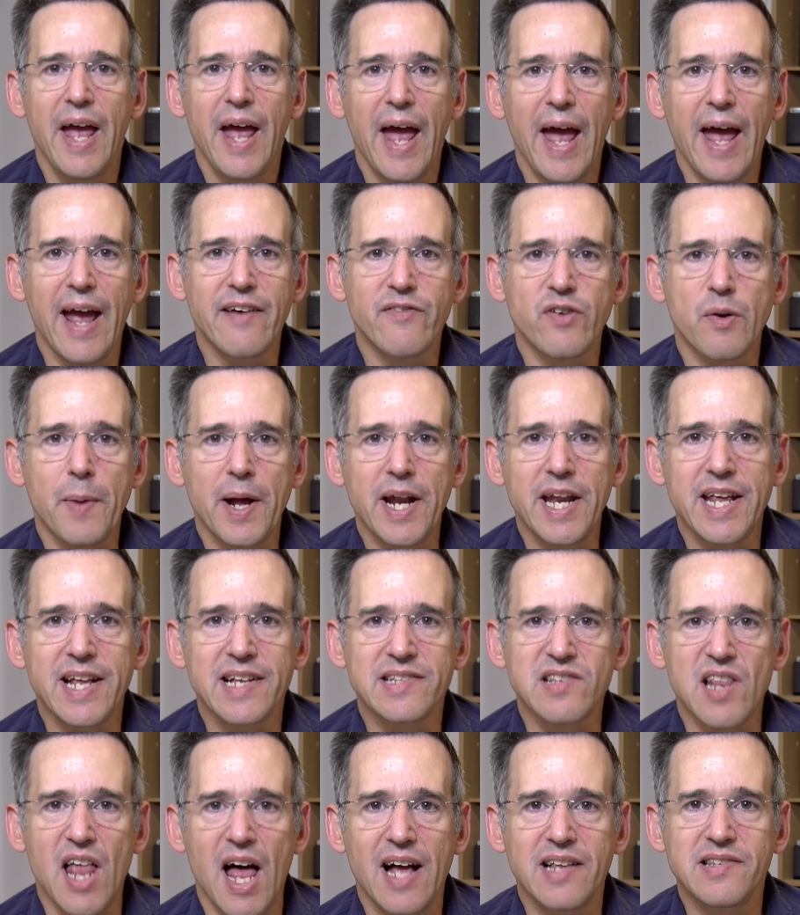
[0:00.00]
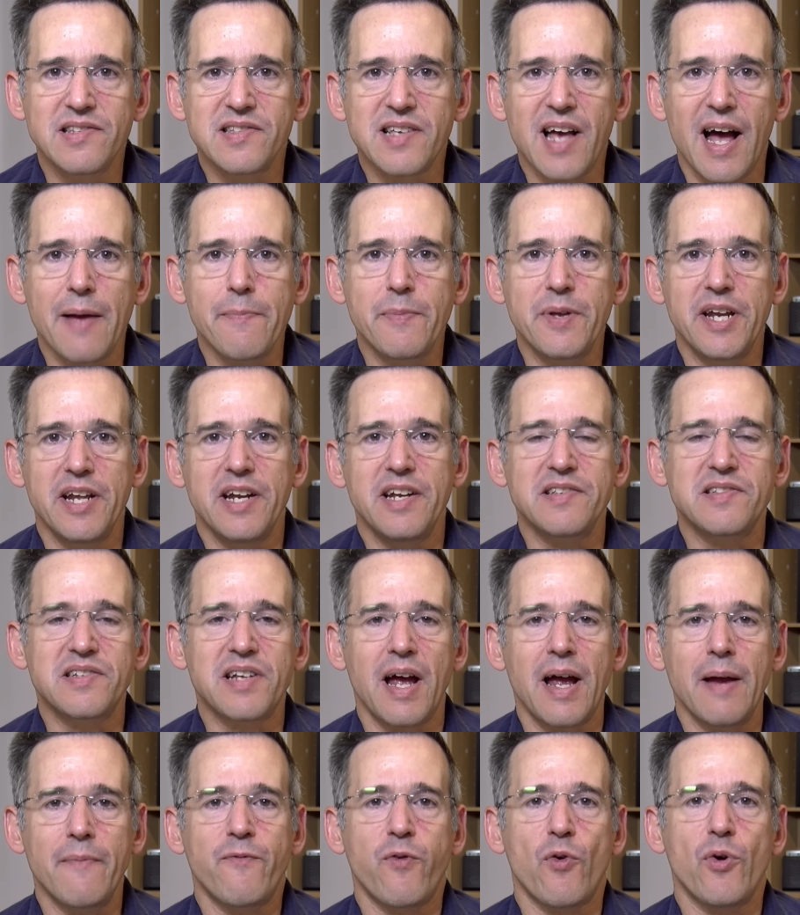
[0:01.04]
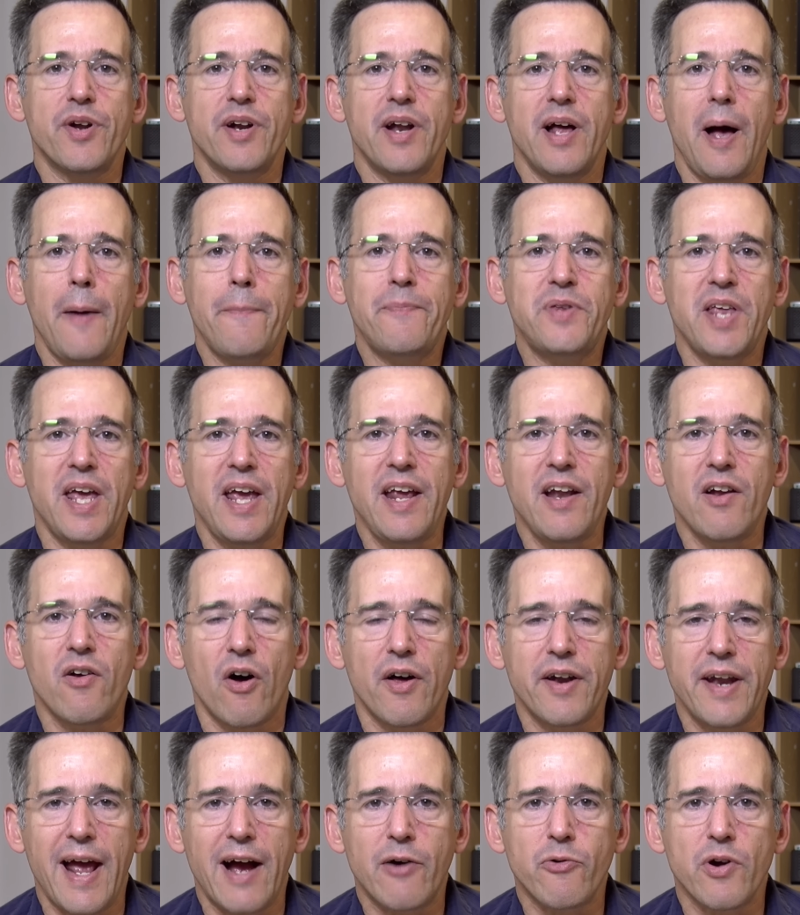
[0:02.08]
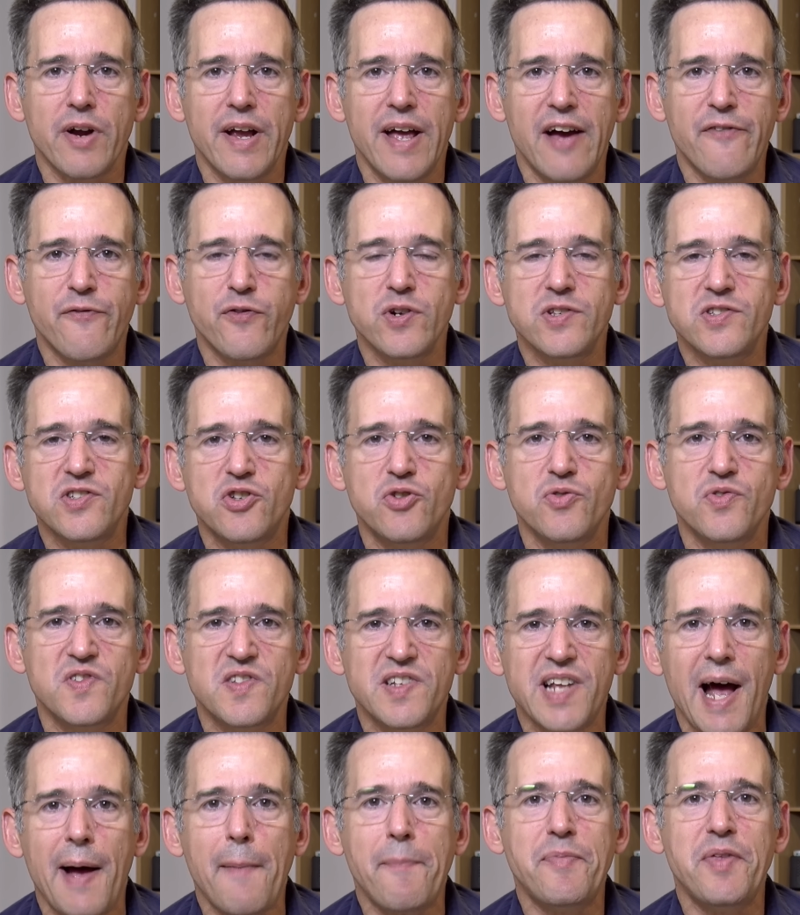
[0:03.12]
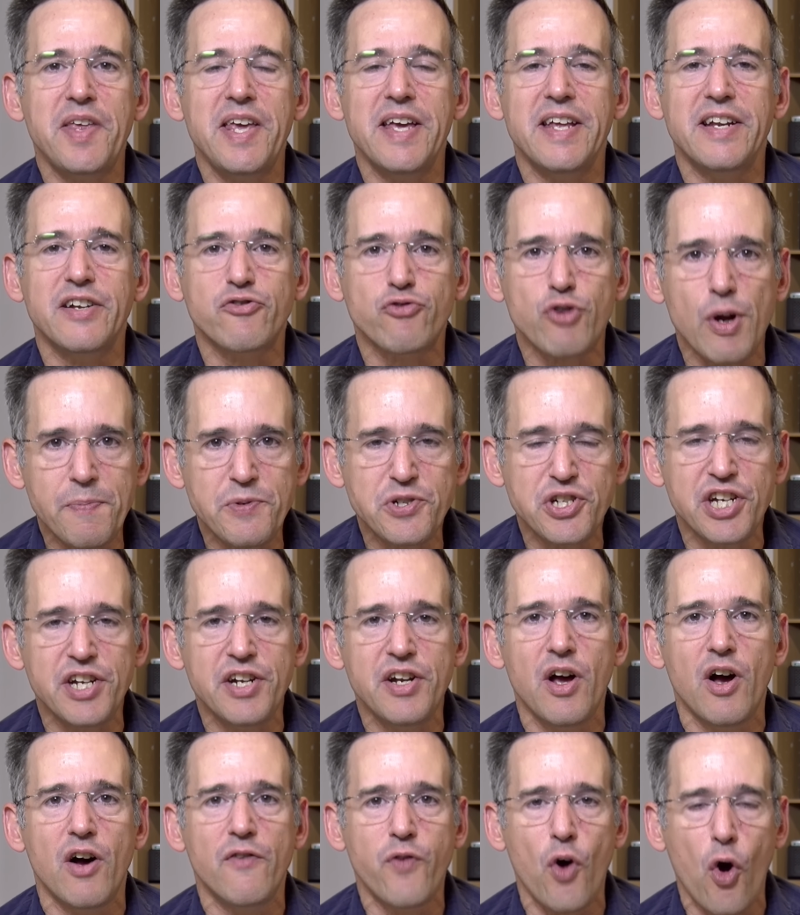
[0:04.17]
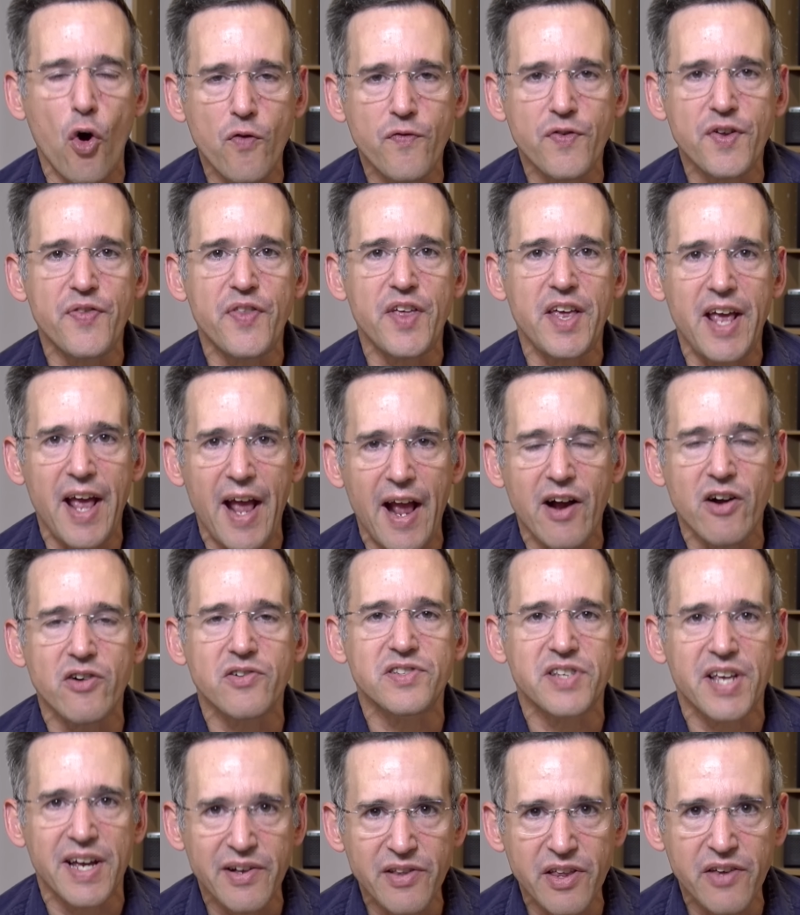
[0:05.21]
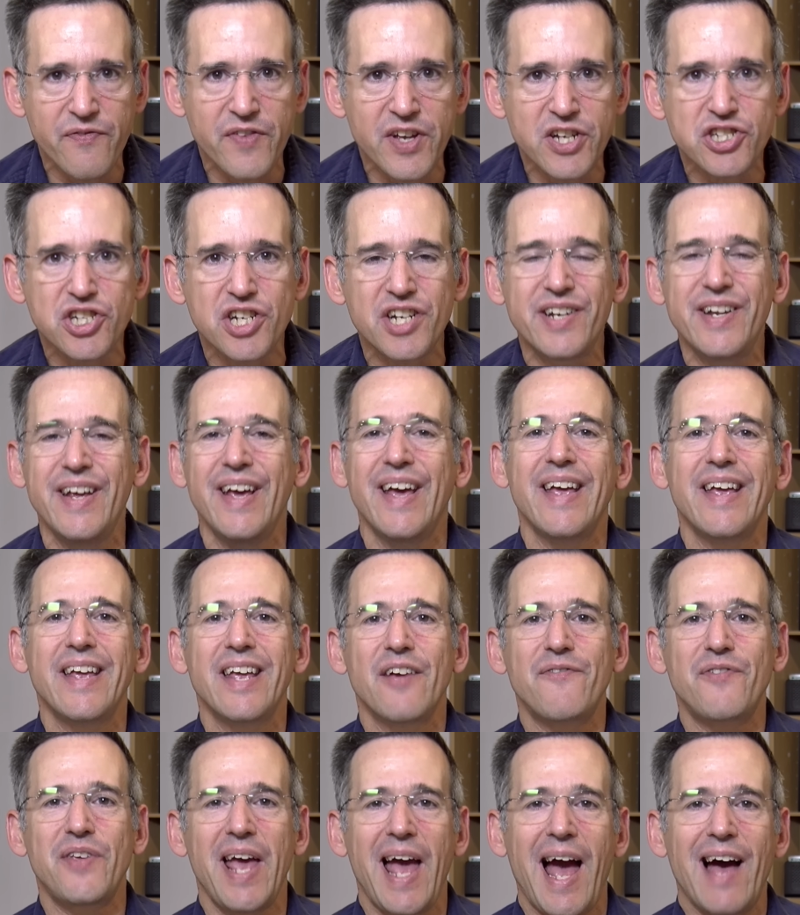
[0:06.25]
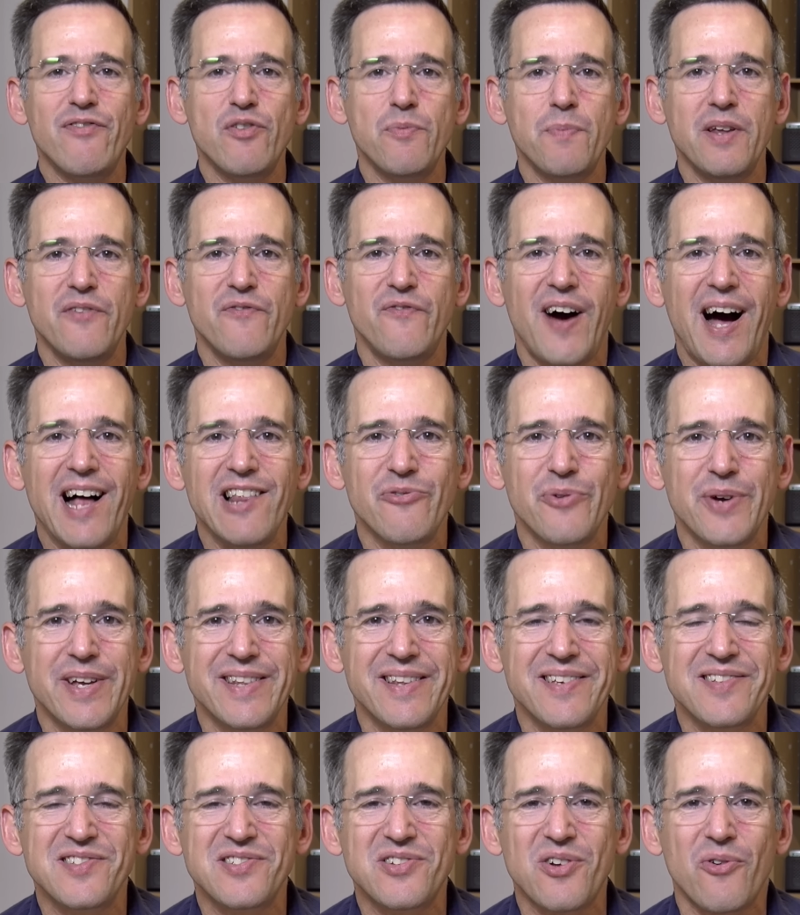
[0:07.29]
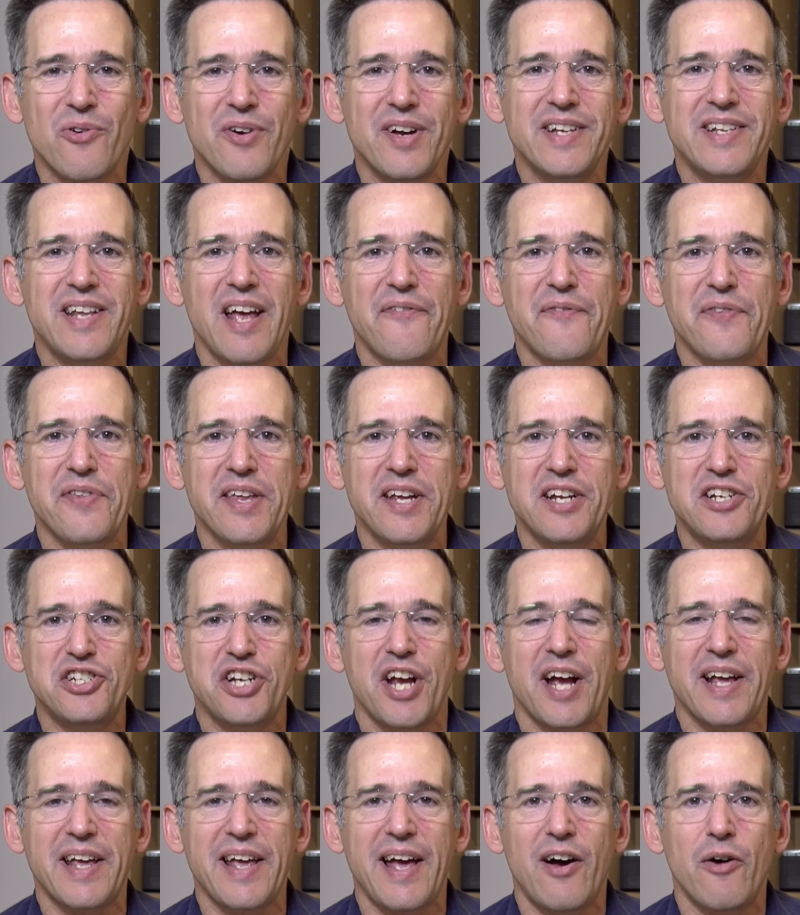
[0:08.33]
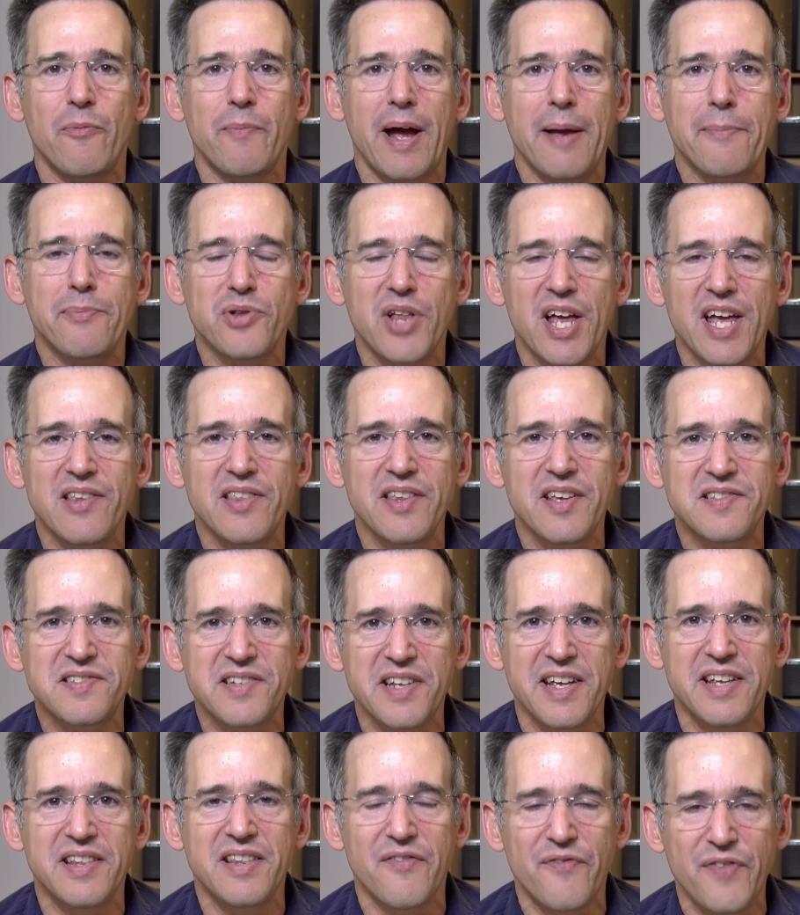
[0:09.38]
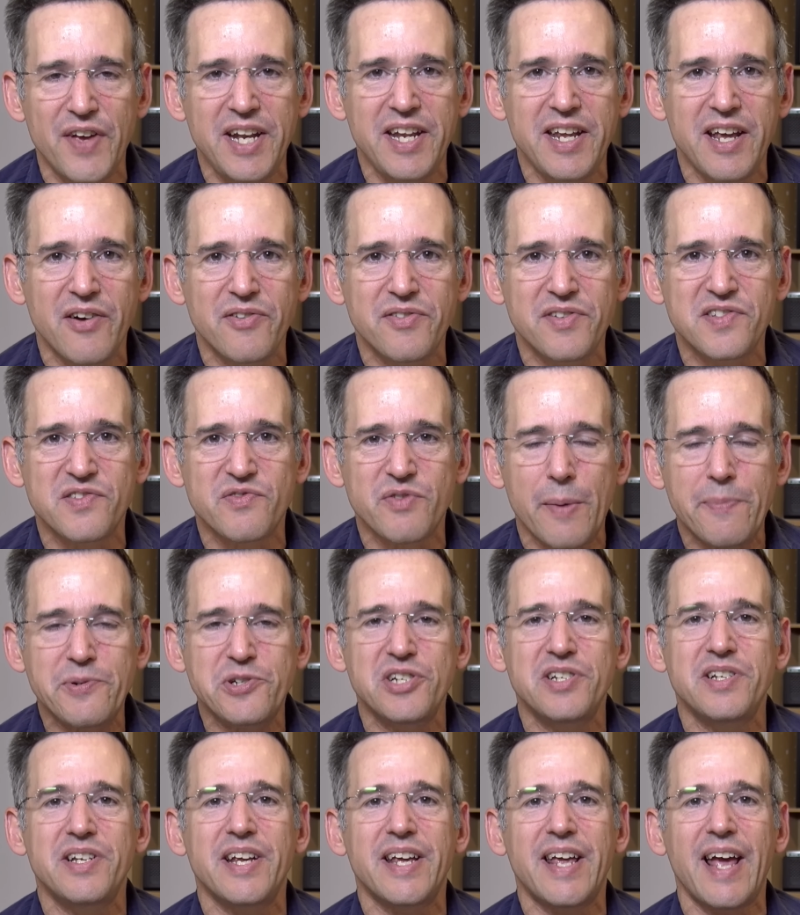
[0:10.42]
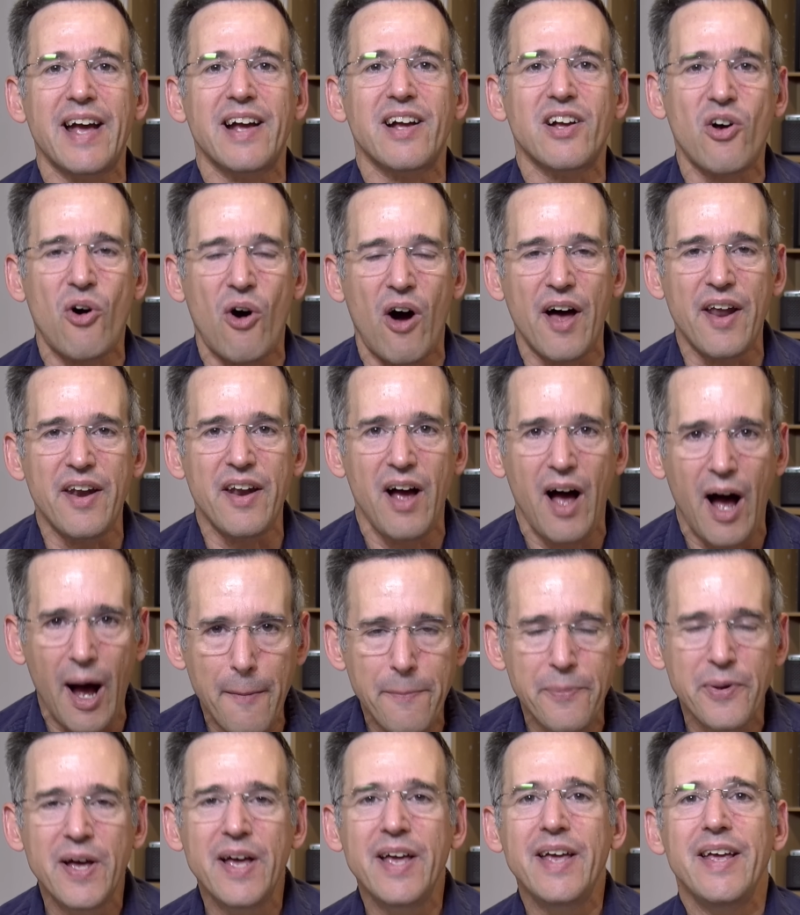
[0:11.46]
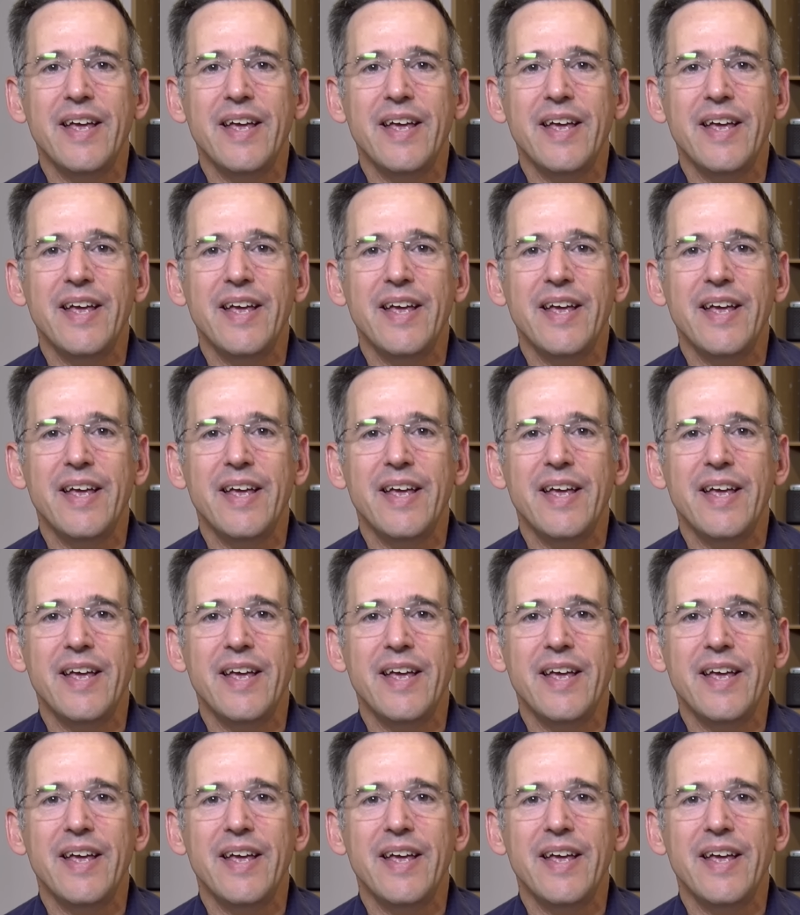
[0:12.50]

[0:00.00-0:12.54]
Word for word: Hey everybody, it's Lon Seidman. It is time for an update on our efforts to stop the encryption of over-the-air television. If you haven't been following this story, definitely check out my playlist in the video description to get caught up.